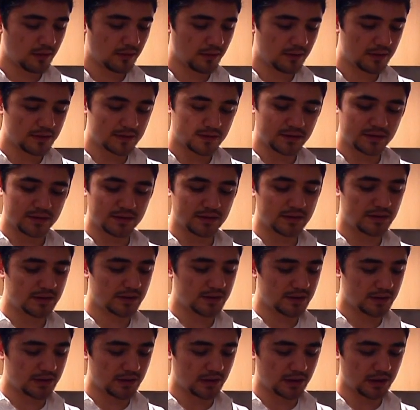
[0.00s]
This
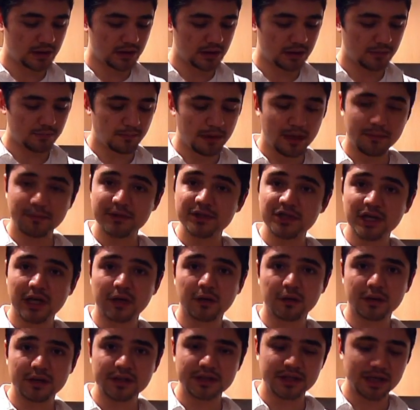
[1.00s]
is
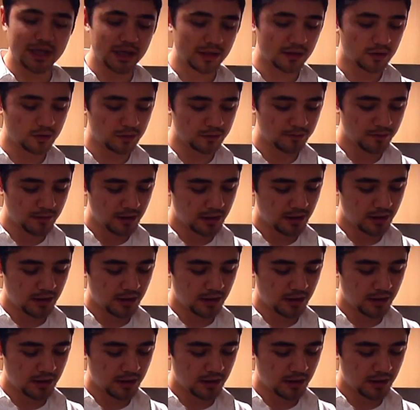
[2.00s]
Parmigiano Reggiano.